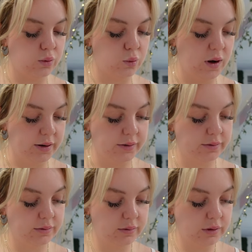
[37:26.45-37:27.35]
1,
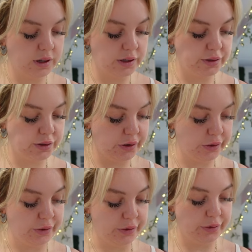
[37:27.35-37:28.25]

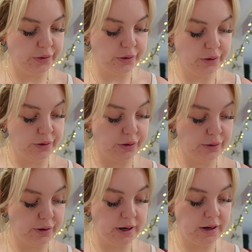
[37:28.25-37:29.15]
2,
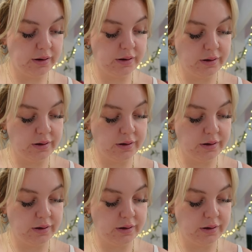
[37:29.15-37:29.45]
3,